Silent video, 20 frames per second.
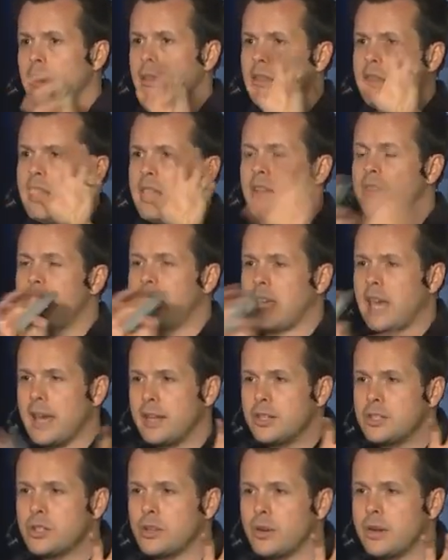think of the
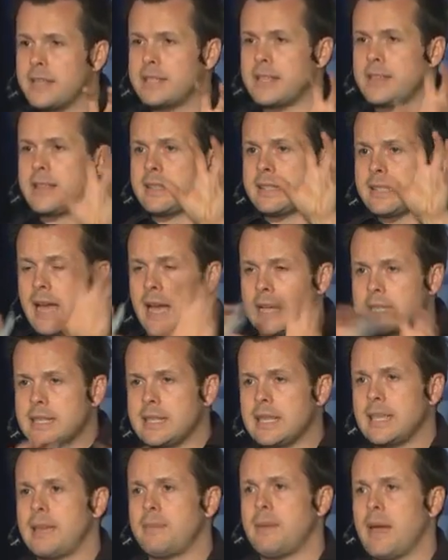countries, and then start to
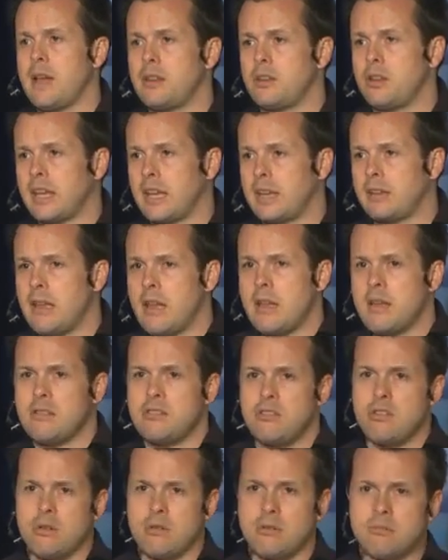think about your,
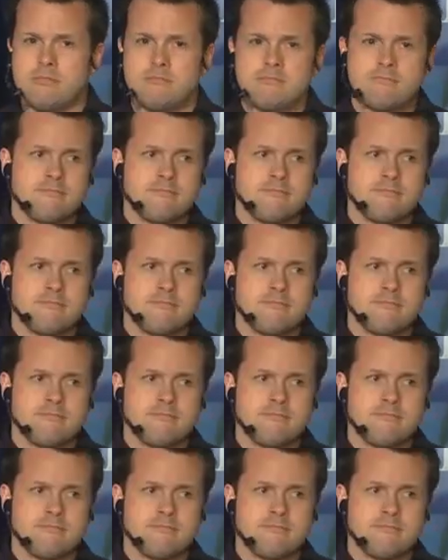your,